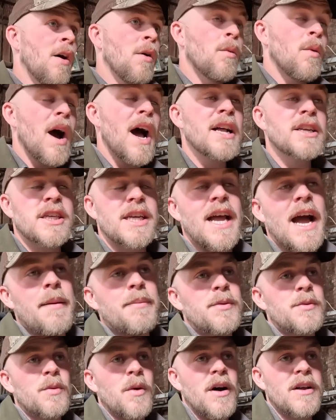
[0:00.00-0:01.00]
What actually
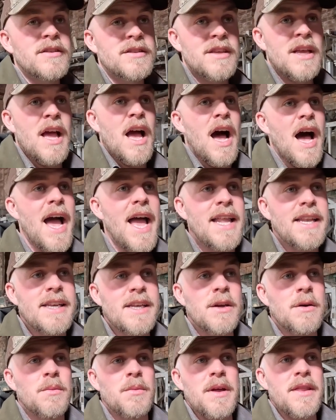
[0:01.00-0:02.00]
happened was I
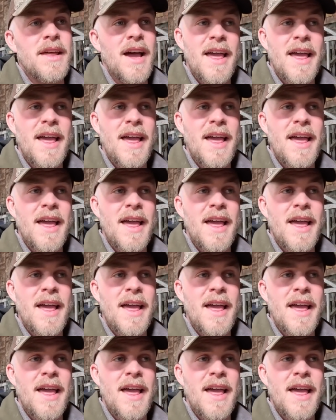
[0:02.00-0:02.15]
ended up with,